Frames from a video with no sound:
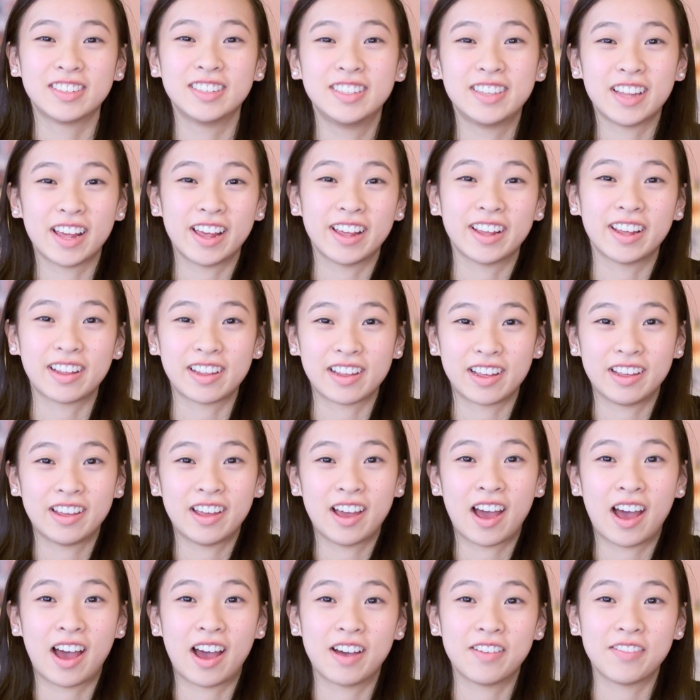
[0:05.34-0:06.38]
So today I
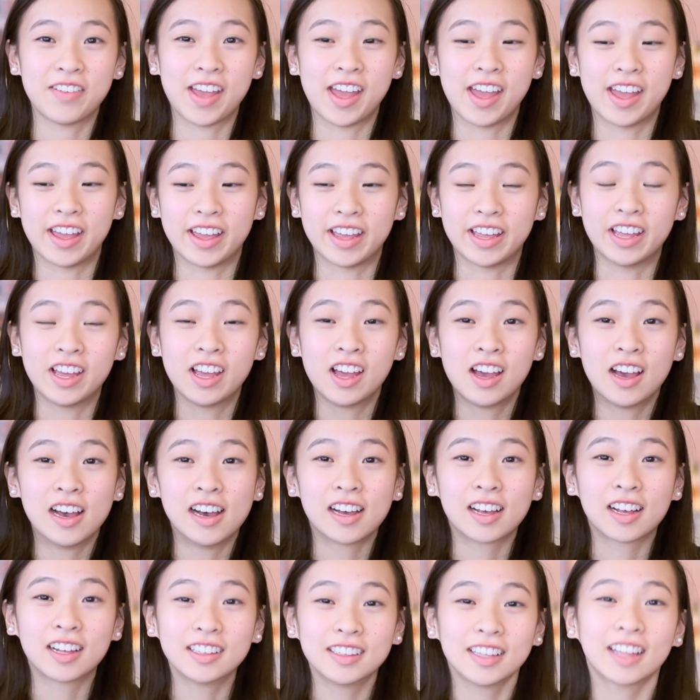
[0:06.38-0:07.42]
have a
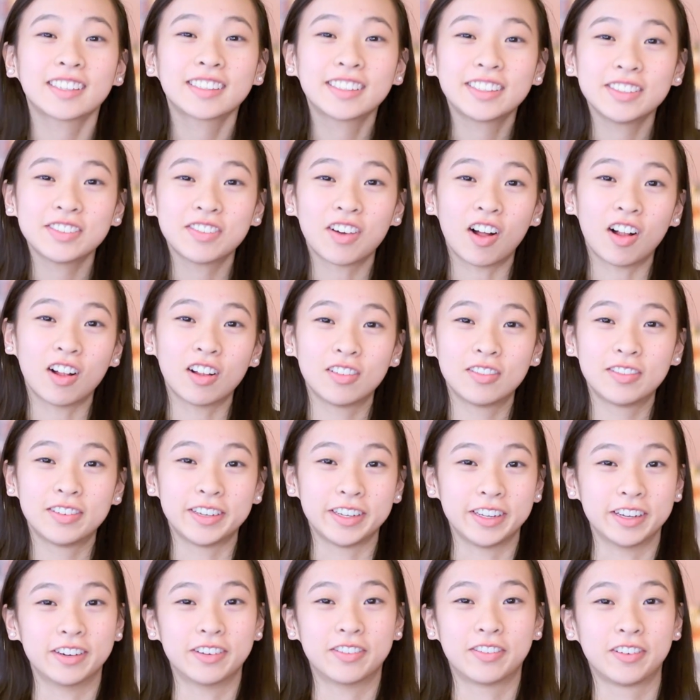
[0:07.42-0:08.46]
collective haul
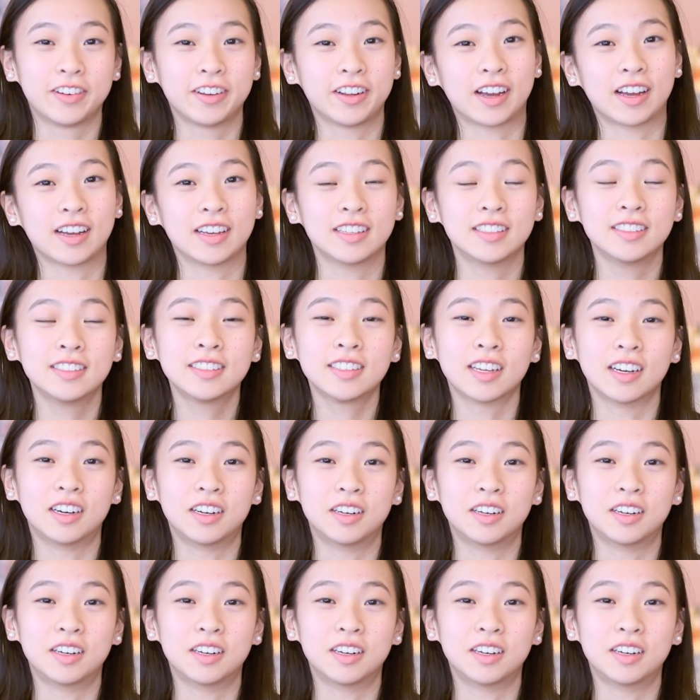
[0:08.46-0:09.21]
video for you guys.